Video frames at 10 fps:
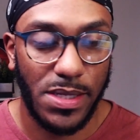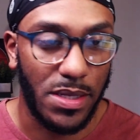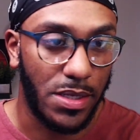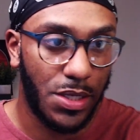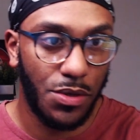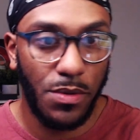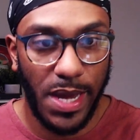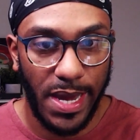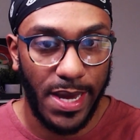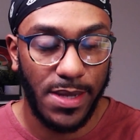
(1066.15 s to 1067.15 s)
the 2
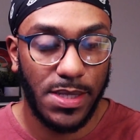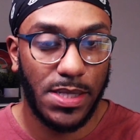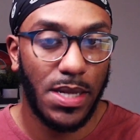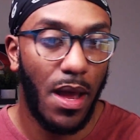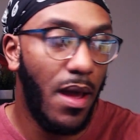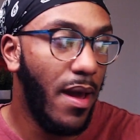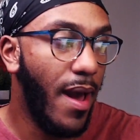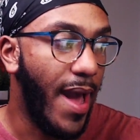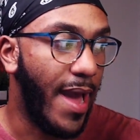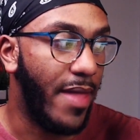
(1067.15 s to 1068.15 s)
kits
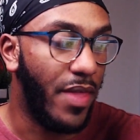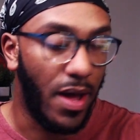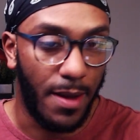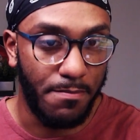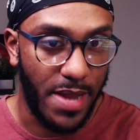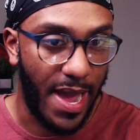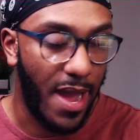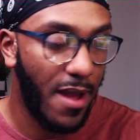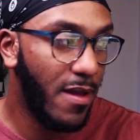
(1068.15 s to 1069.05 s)
and the update.